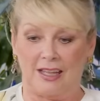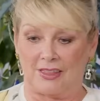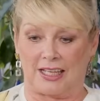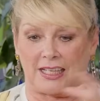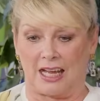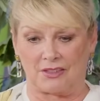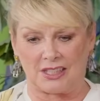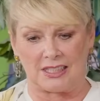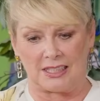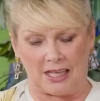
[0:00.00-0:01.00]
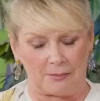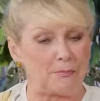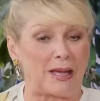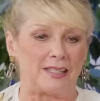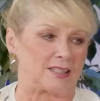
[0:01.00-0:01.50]
they gave us, the, they
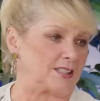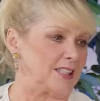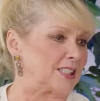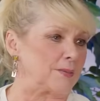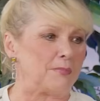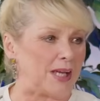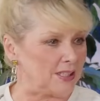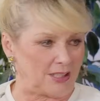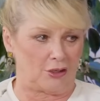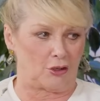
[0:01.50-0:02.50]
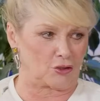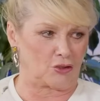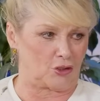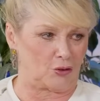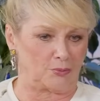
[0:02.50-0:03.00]
made us these amazing
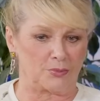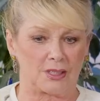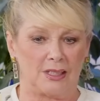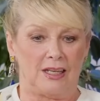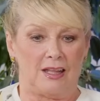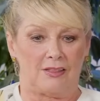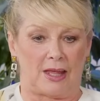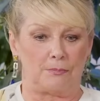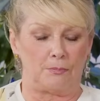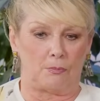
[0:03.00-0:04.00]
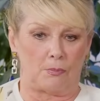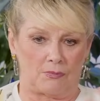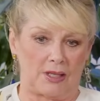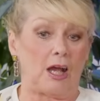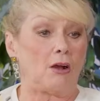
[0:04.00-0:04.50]
costumes. They
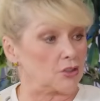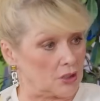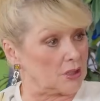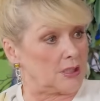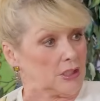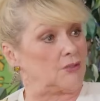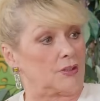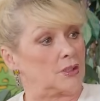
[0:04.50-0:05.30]
they asked us each of